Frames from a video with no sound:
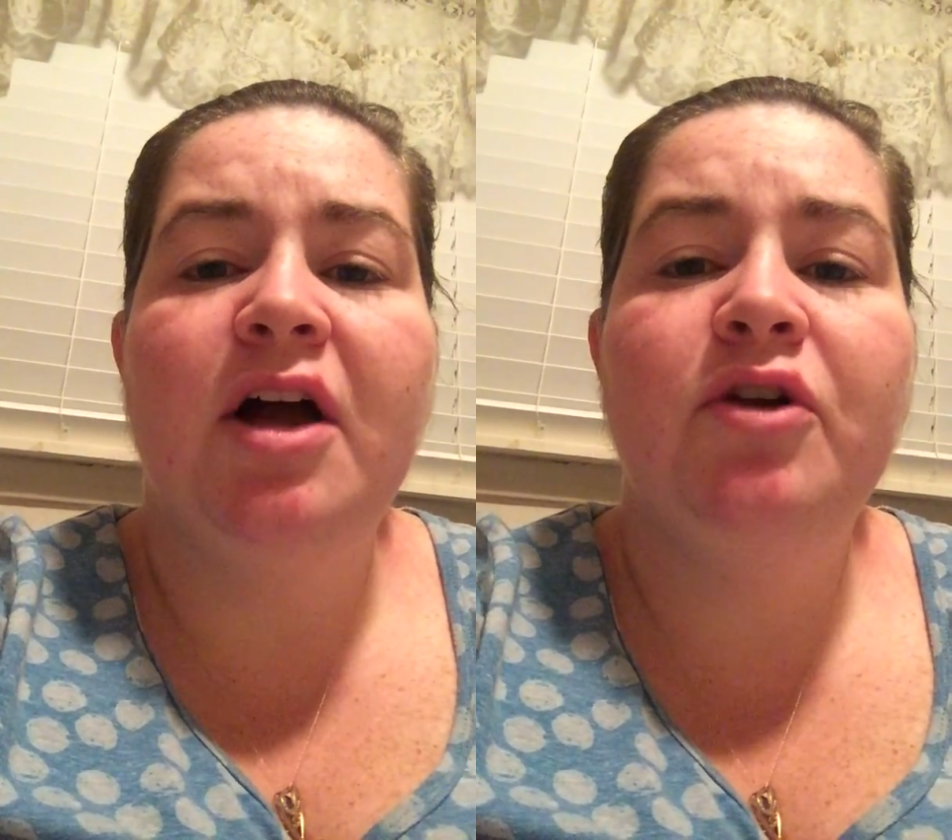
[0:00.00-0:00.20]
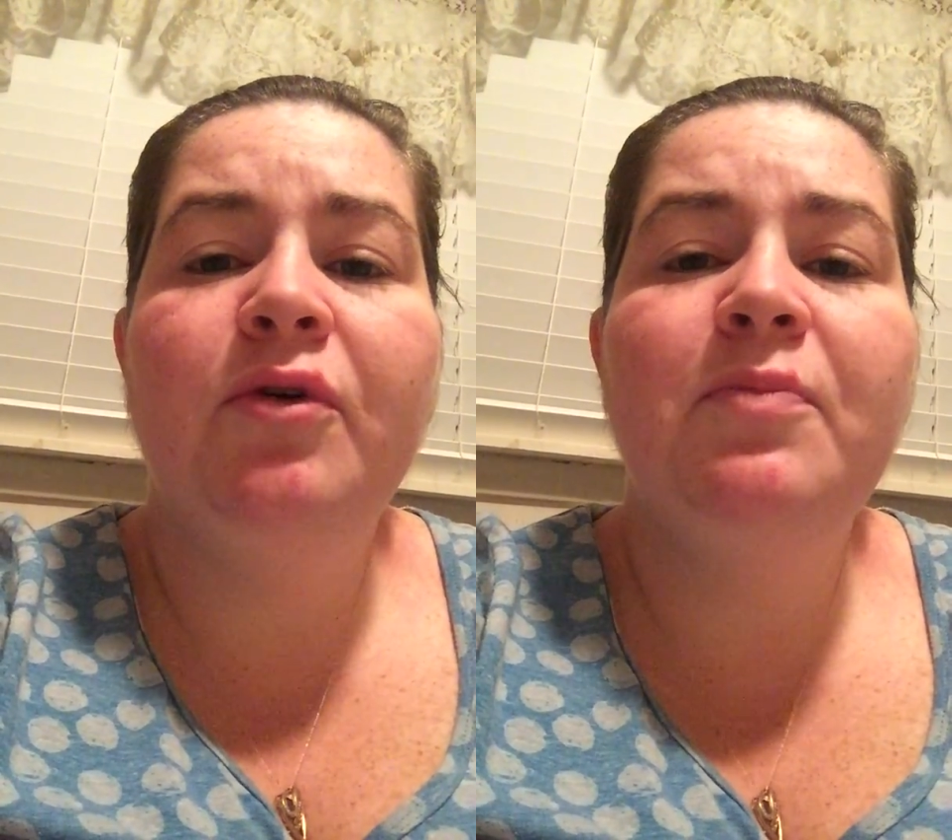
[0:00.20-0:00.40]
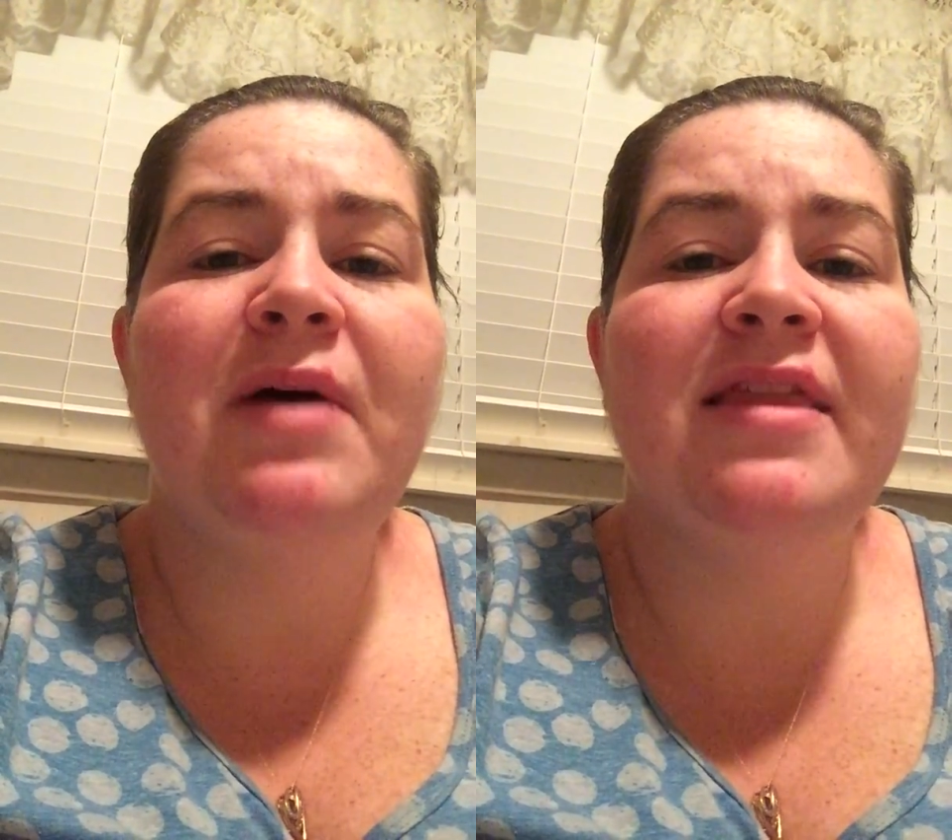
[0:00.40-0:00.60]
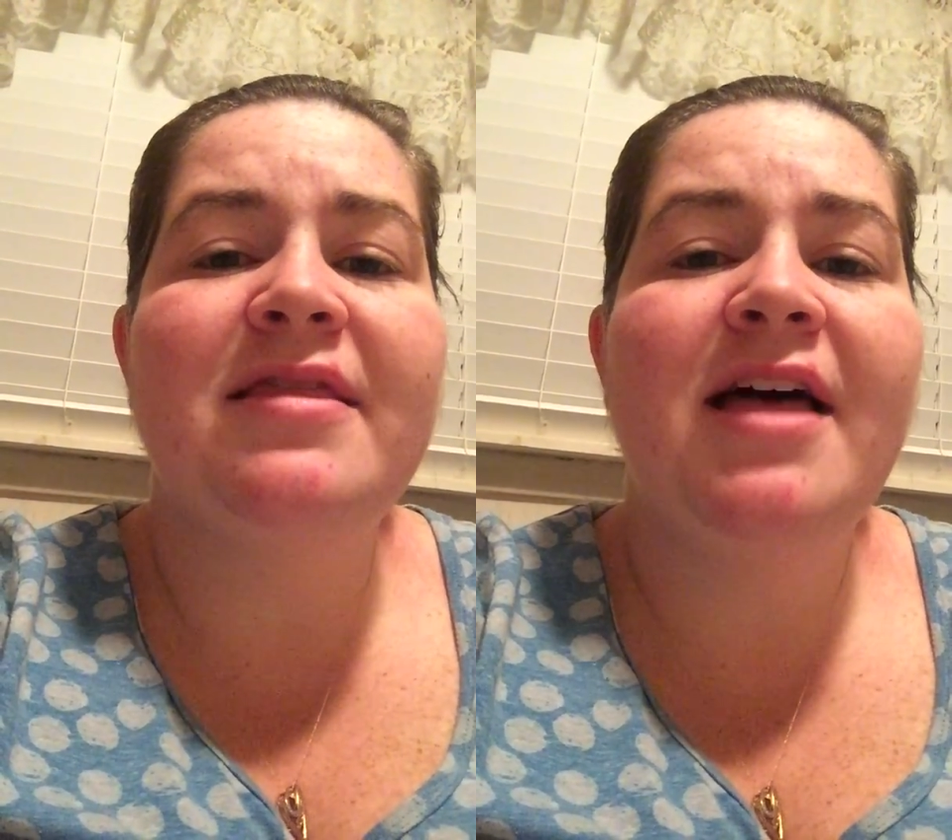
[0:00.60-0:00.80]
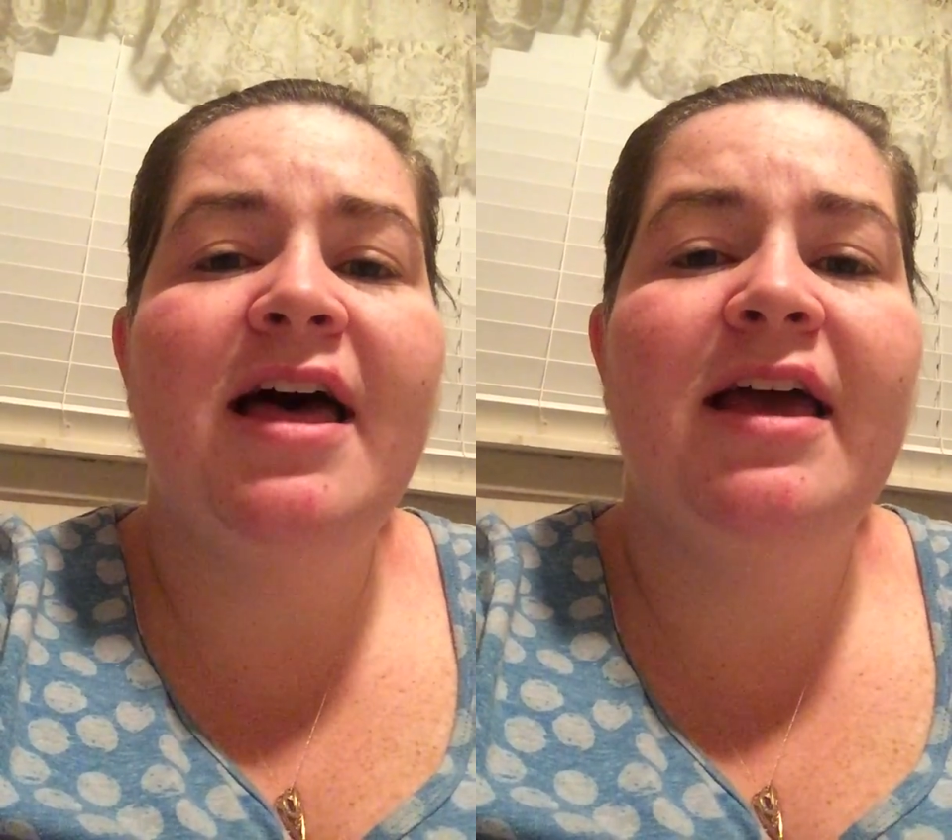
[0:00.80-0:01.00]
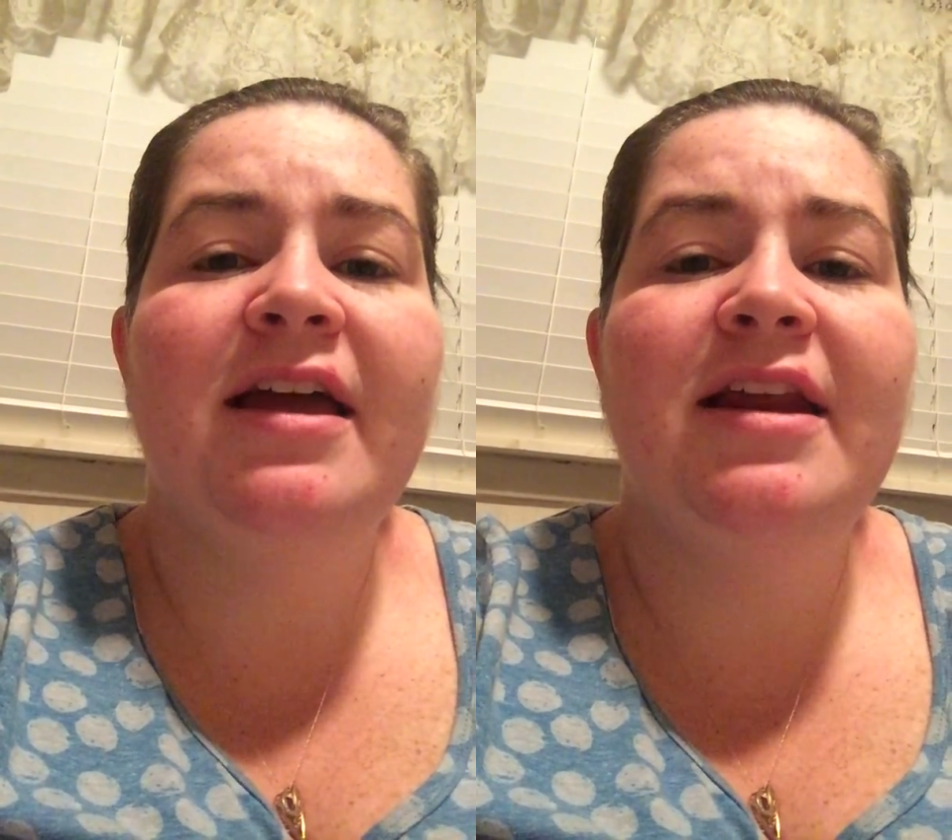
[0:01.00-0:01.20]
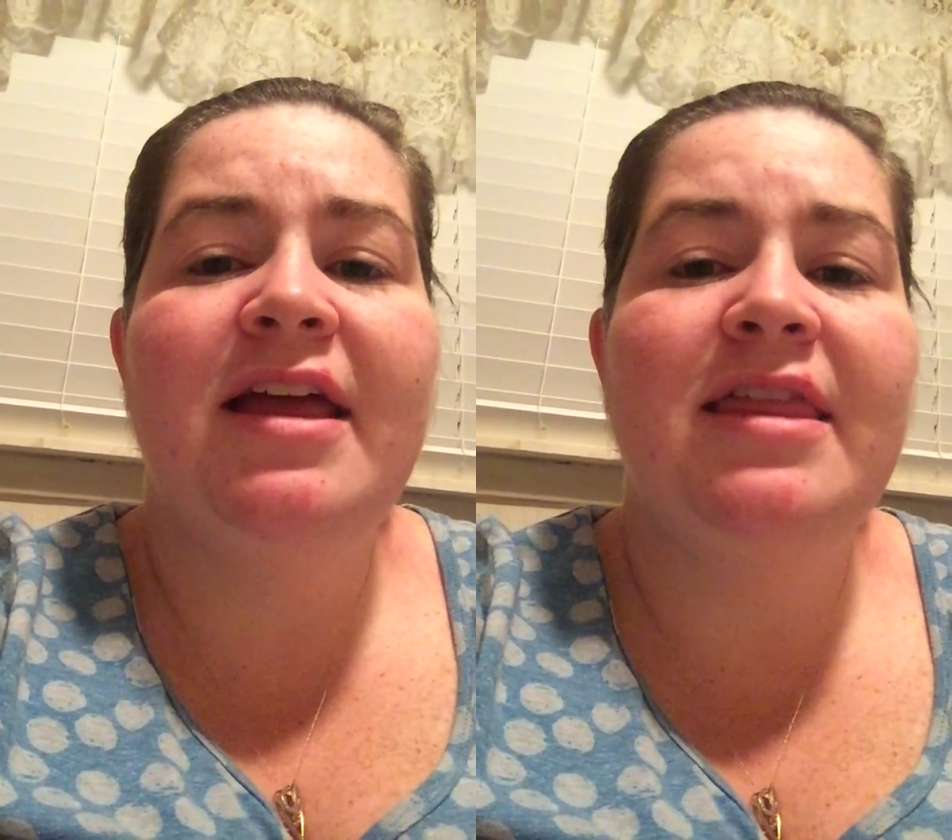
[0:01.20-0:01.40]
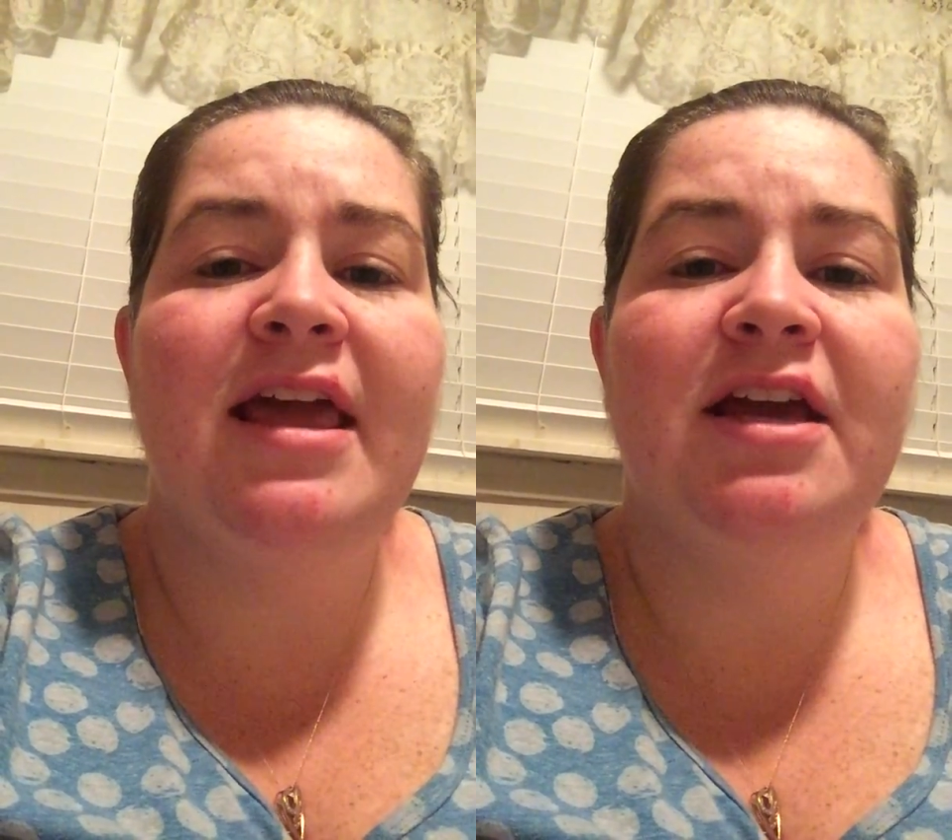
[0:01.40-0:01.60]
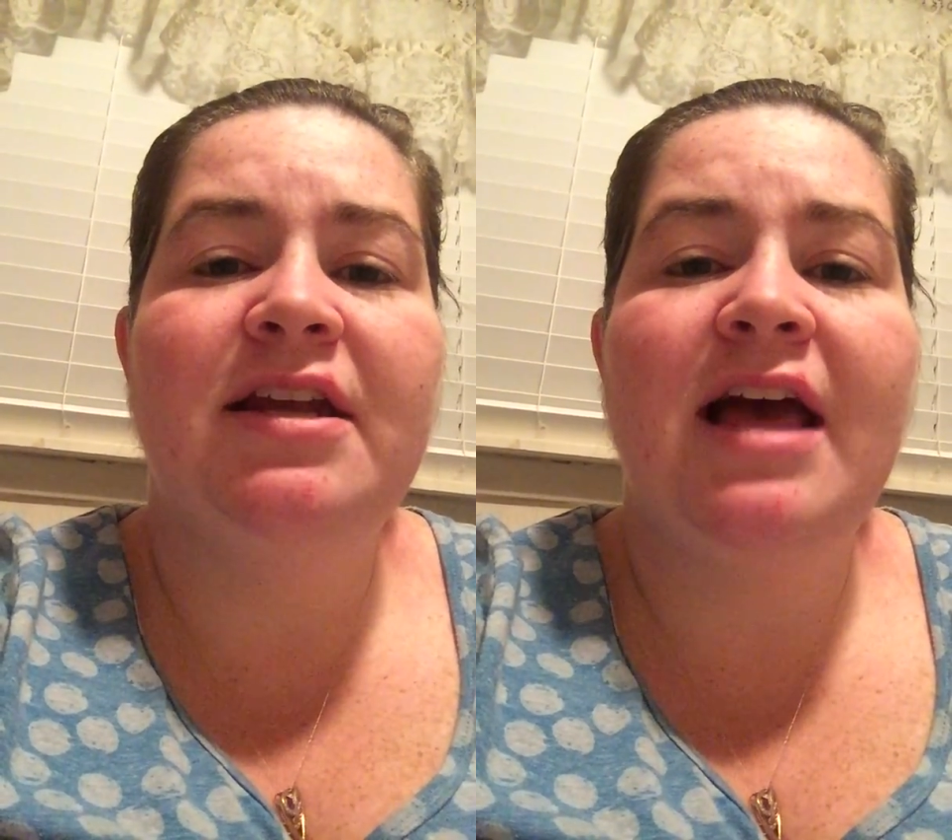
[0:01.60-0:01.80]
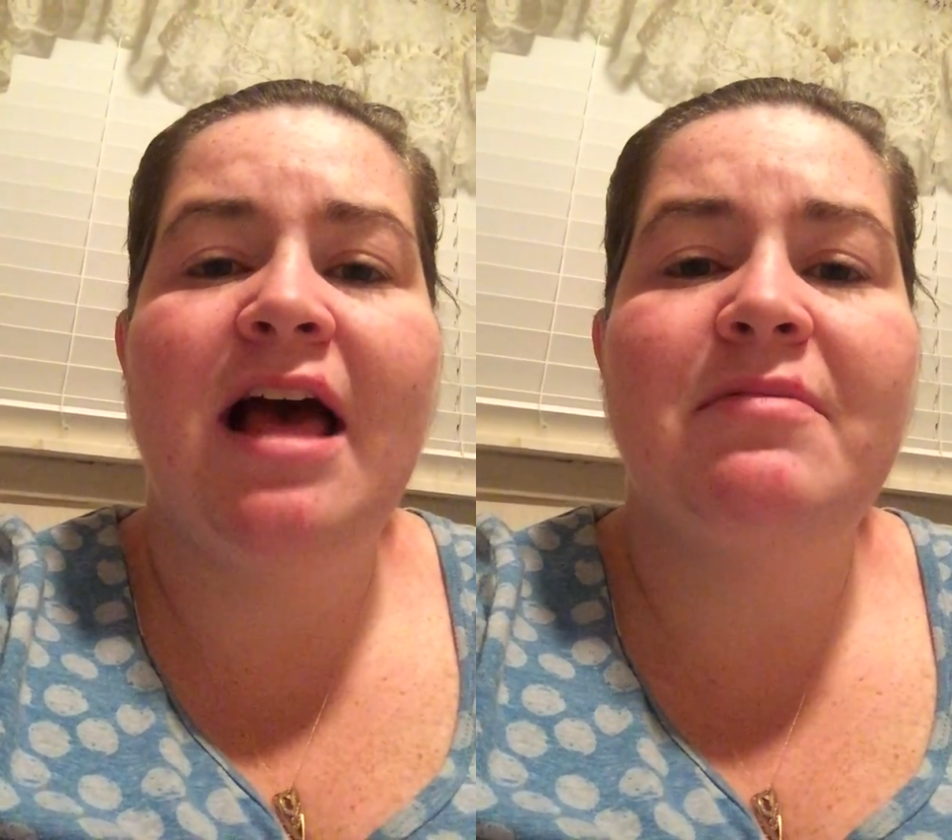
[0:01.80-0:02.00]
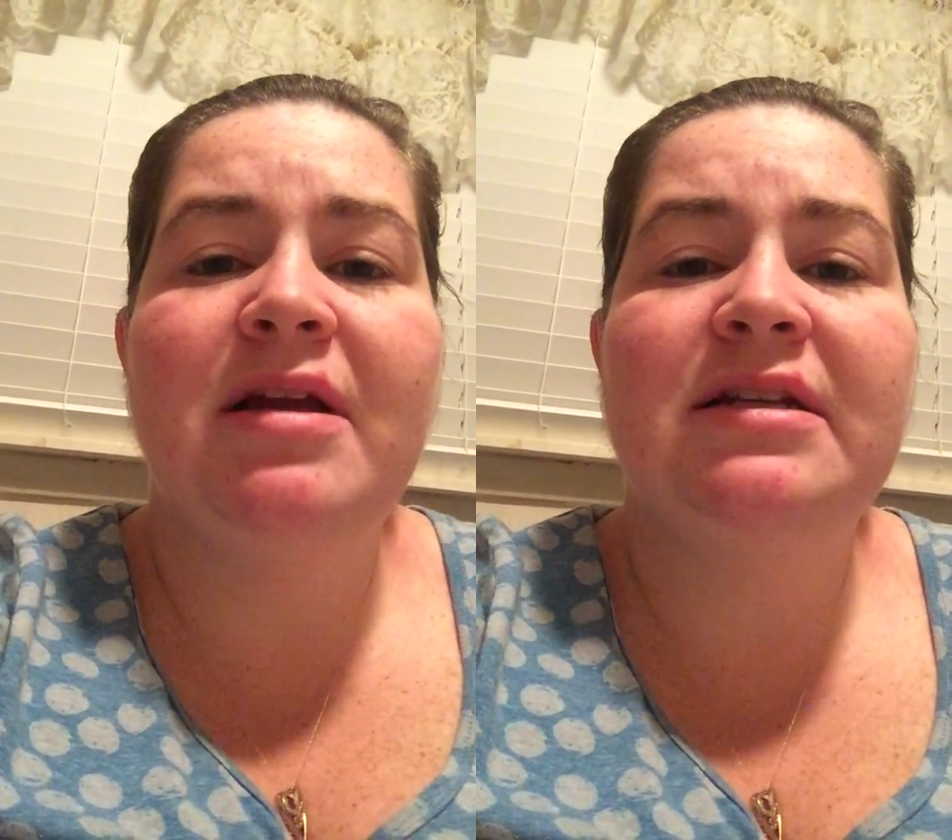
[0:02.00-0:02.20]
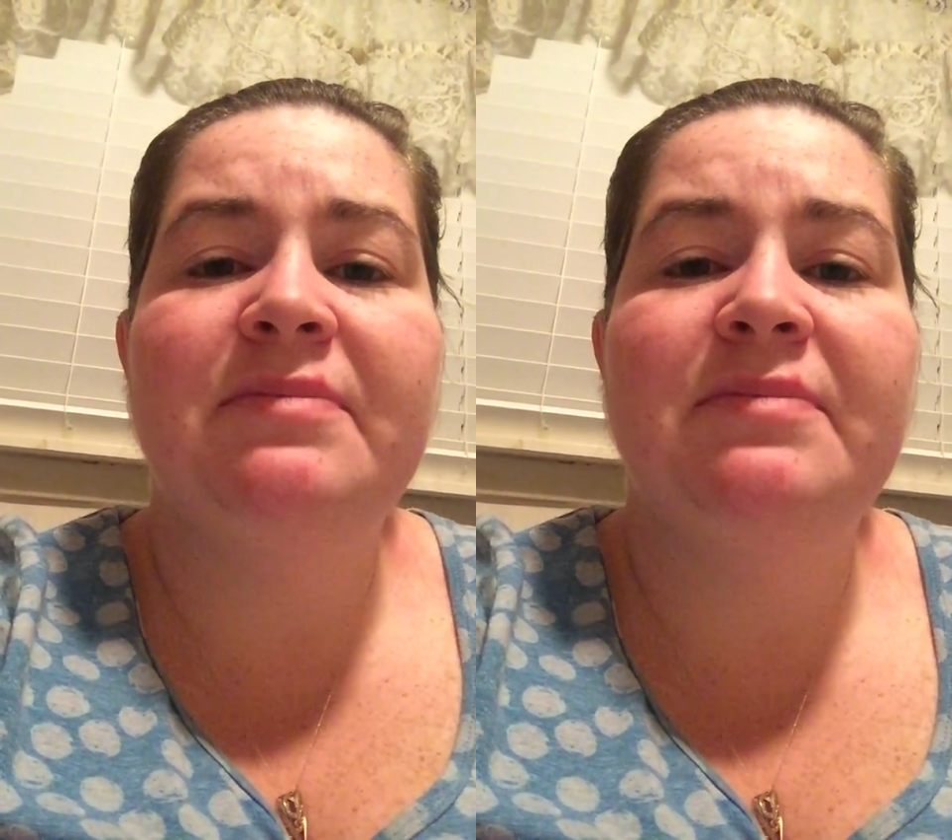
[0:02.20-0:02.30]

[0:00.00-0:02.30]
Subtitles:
group online, and they could comment